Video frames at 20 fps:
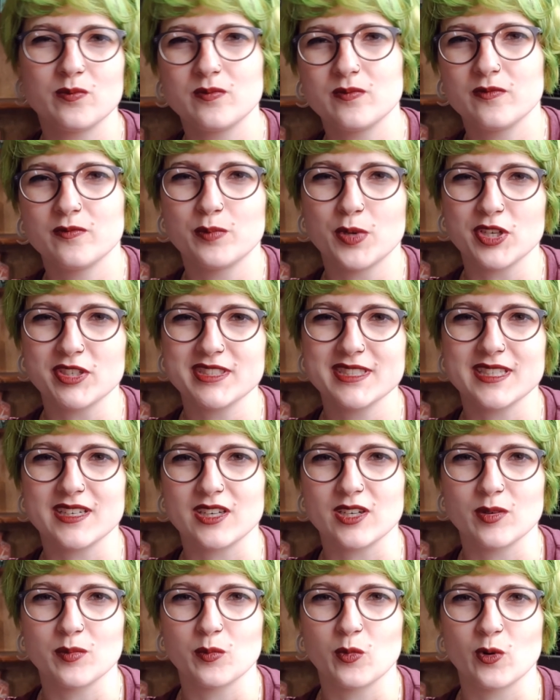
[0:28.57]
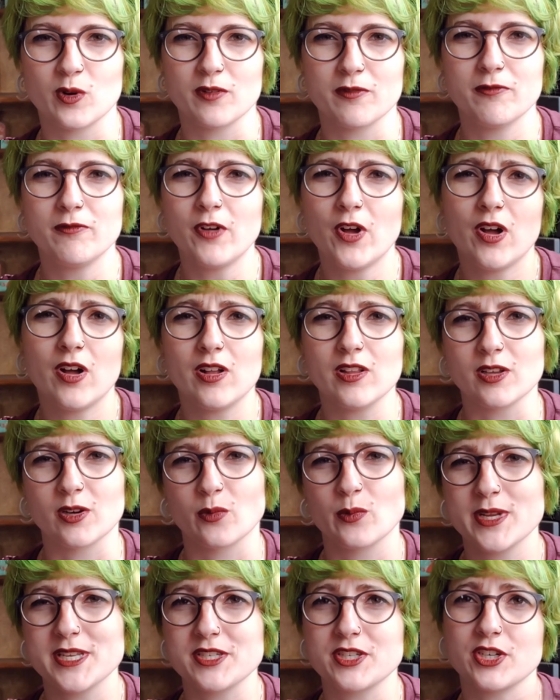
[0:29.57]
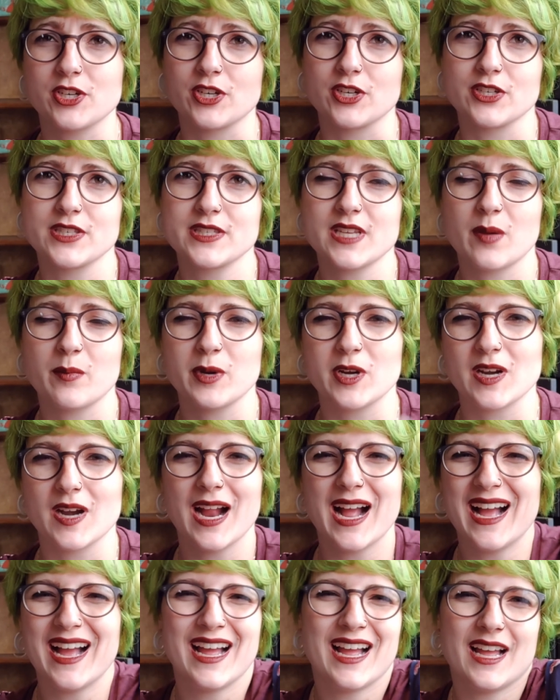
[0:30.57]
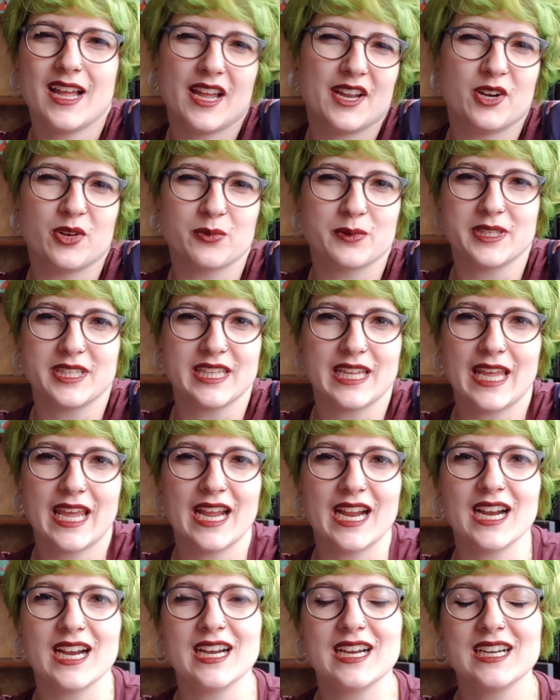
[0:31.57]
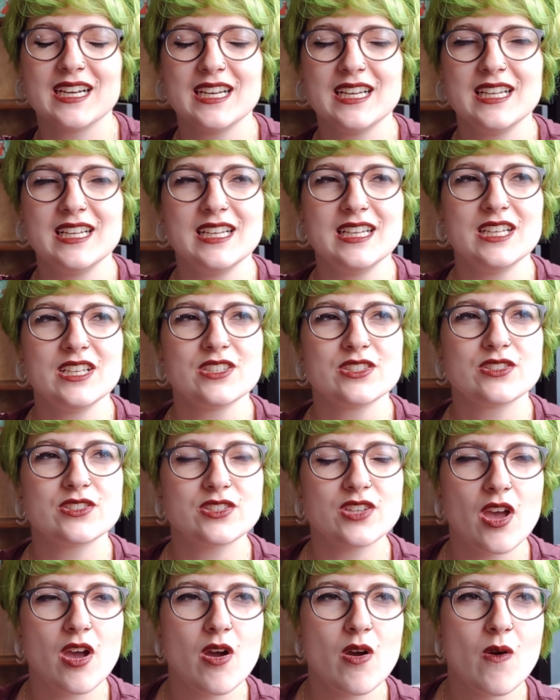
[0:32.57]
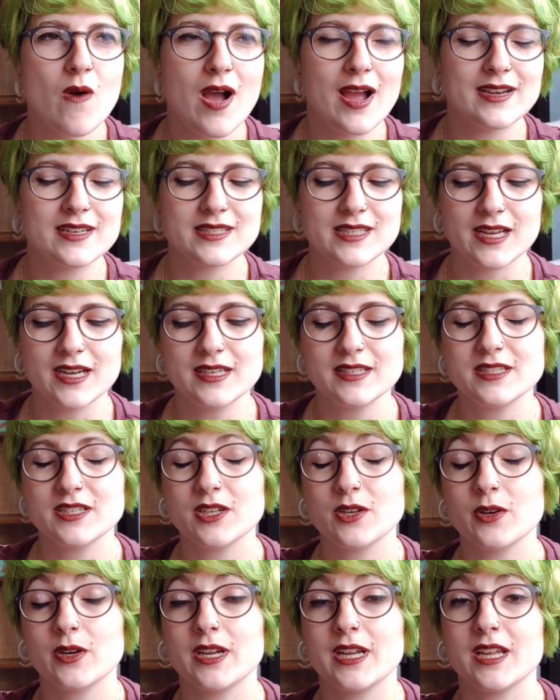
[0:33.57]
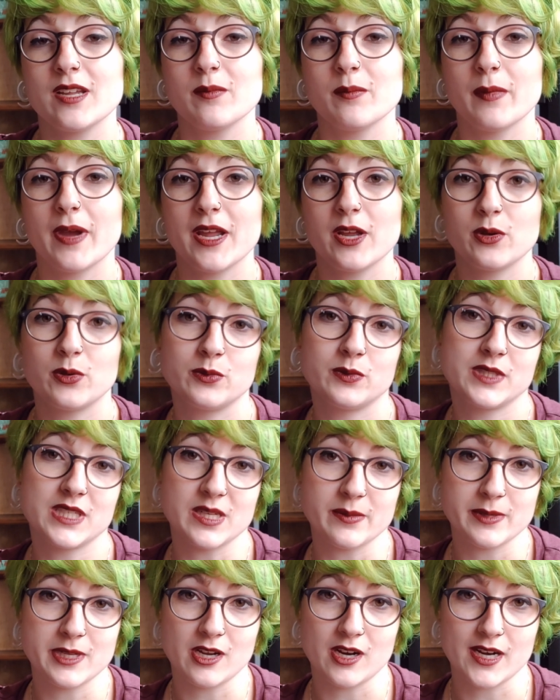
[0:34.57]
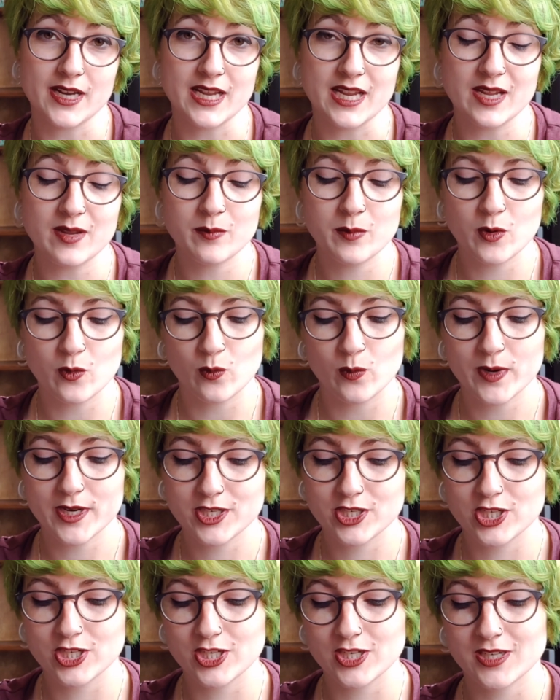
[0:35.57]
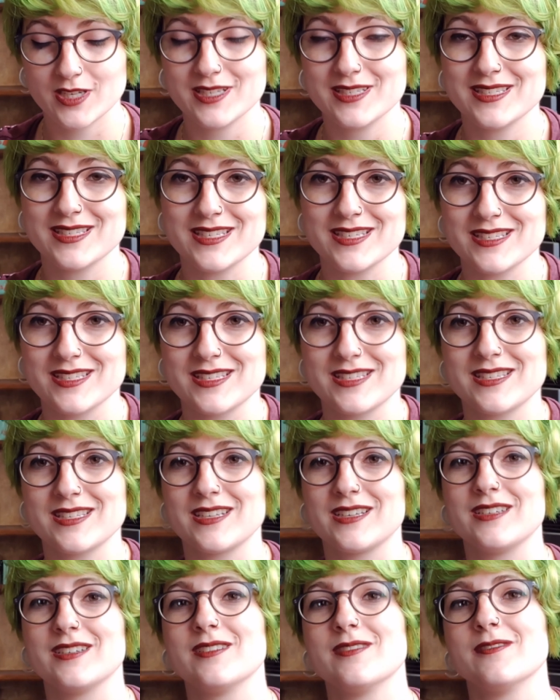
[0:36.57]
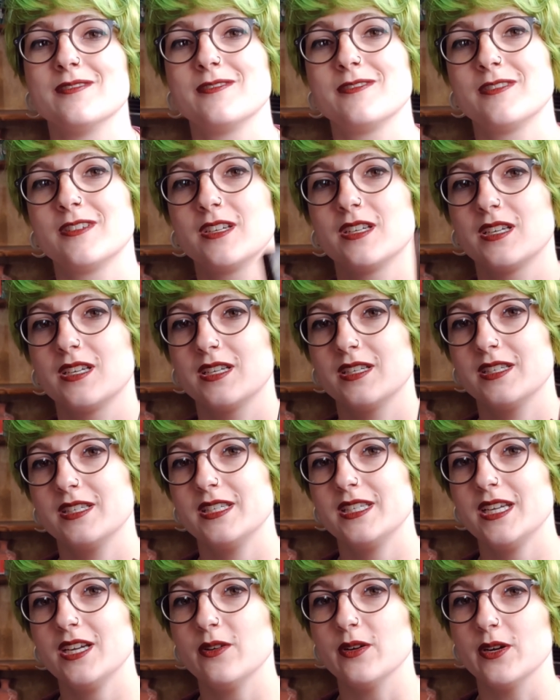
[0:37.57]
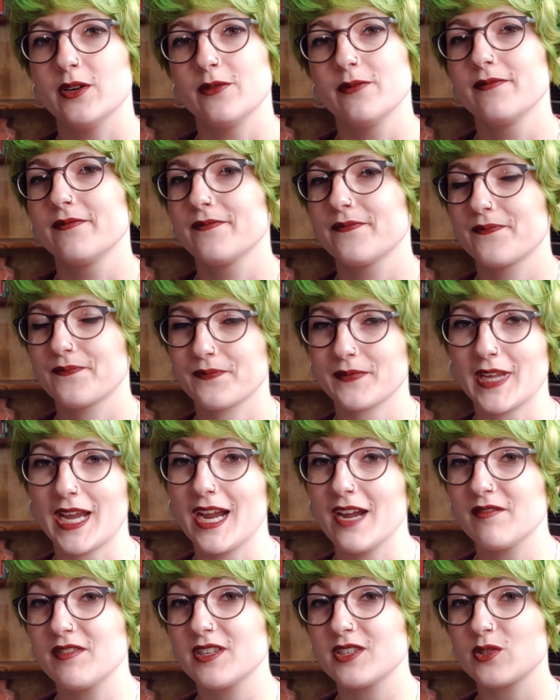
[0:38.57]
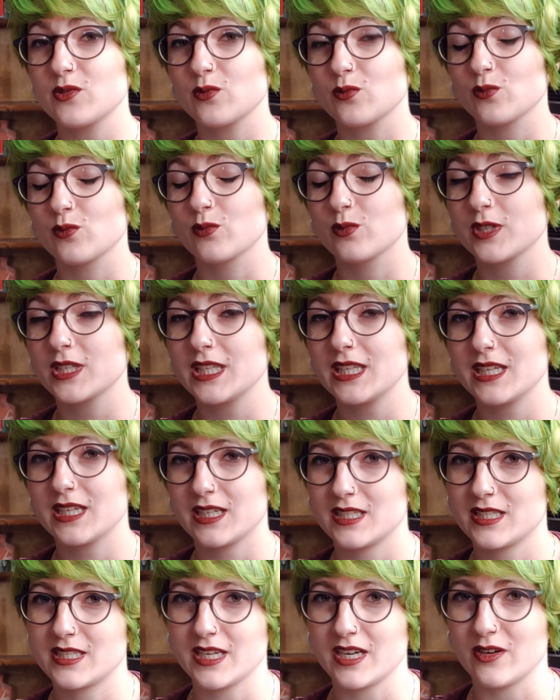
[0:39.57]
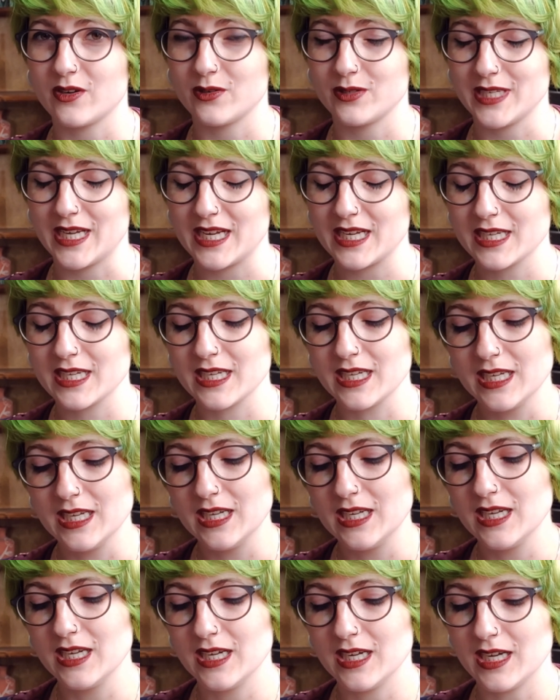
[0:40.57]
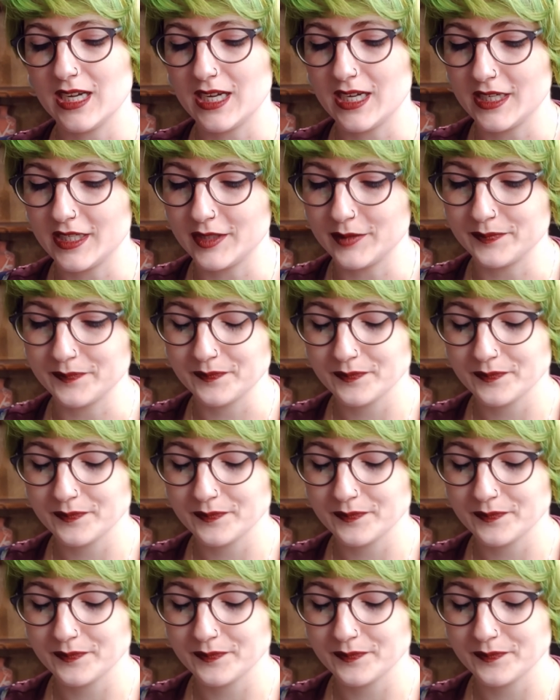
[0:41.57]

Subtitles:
books that are more fall or winter or summer. I don't really care. So I decided to create my own TBR game, which consists of tarot. I have this really nice tarot deck. I